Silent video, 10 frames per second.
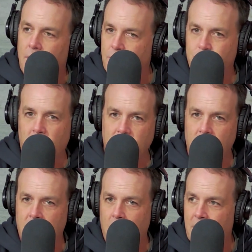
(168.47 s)
is Fred
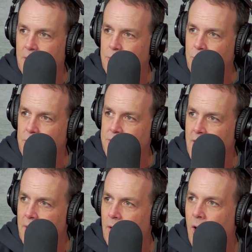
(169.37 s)
going to come in and do this
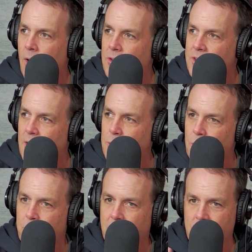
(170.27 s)
now? Oh, he's got to do
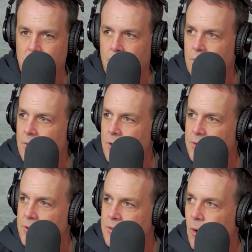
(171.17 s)
a picture.
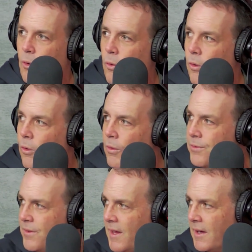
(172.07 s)
This is a whole
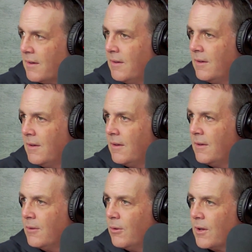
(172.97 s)
thing.
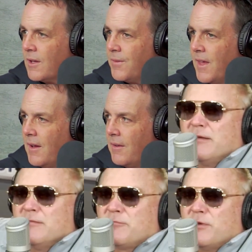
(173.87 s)
Fred, Fred's
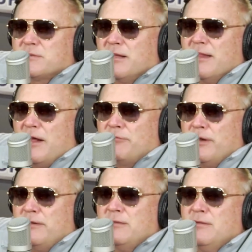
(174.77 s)
a Fred's got a live read.